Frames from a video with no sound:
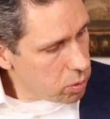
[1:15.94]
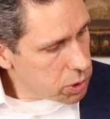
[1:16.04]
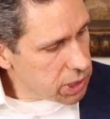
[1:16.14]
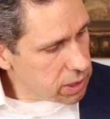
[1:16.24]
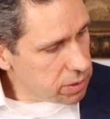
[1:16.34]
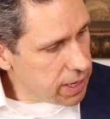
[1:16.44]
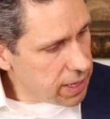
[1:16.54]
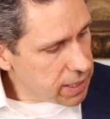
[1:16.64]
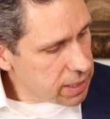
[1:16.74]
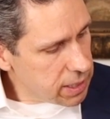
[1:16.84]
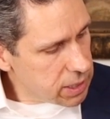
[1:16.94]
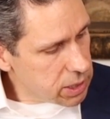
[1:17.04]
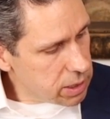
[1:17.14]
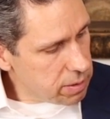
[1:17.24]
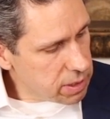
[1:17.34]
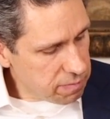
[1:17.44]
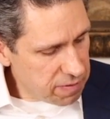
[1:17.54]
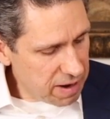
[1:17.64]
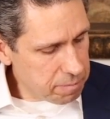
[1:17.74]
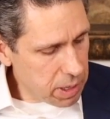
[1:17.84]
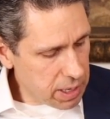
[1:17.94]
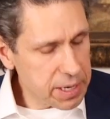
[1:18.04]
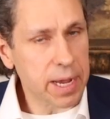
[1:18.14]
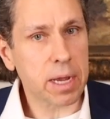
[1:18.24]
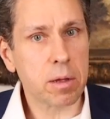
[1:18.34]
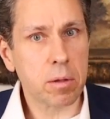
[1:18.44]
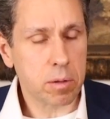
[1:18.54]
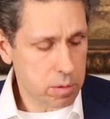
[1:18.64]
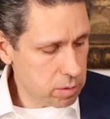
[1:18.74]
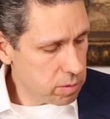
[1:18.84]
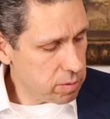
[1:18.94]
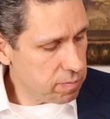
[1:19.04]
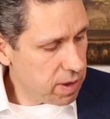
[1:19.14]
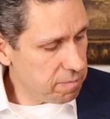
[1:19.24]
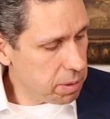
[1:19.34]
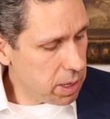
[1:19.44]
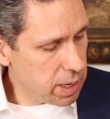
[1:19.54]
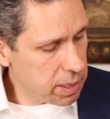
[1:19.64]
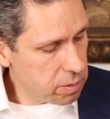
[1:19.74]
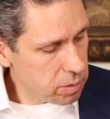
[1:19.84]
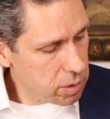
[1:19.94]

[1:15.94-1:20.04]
single neck. It's a 5-ply neck. It's 5-ply